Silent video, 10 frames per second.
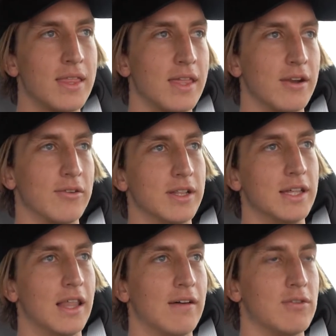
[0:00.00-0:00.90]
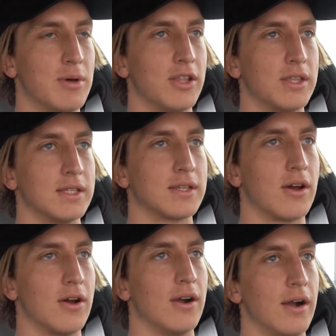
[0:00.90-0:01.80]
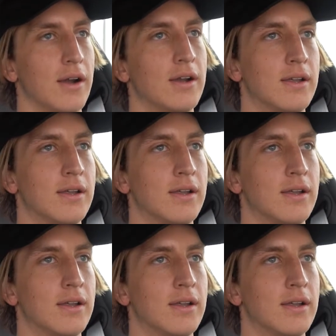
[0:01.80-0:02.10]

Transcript: that I really love about this car